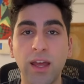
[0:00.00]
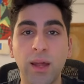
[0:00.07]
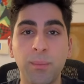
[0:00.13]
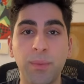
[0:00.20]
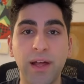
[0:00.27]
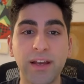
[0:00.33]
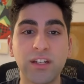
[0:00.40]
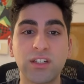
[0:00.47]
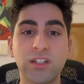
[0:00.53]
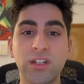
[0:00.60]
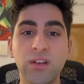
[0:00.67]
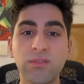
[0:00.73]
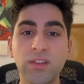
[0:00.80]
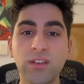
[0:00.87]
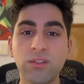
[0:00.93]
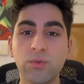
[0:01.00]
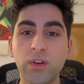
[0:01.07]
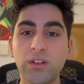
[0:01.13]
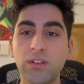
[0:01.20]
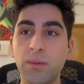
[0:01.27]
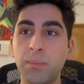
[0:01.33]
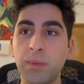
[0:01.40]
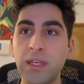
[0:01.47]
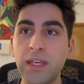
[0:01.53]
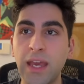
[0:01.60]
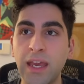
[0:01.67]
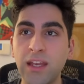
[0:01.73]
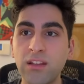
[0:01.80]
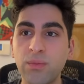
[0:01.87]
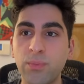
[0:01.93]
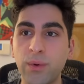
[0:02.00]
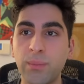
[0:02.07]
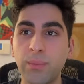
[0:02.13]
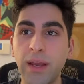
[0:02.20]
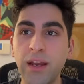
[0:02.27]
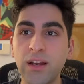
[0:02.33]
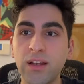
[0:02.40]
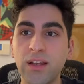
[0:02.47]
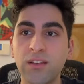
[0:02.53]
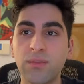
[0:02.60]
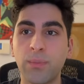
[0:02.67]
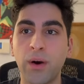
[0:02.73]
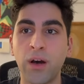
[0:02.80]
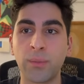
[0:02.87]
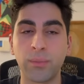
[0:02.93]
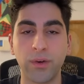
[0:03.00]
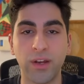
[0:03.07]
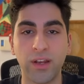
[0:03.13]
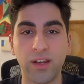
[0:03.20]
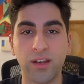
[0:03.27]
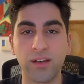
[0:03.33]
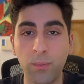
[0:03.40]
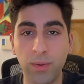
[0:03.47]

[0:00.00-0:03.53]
and Black shifts his rook to b8, preparing his pawn break.